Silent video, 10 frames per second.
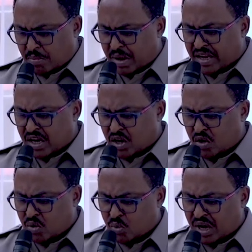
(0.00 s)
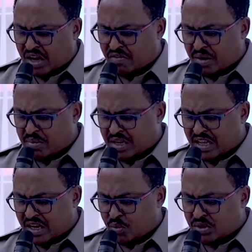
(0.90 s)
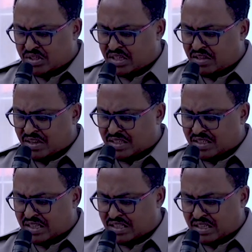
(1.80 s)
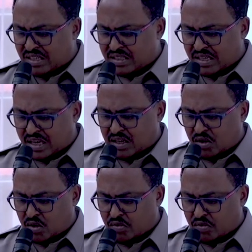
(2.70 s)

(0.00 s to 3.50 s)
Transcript: By now, we are familiar with the devastating cycle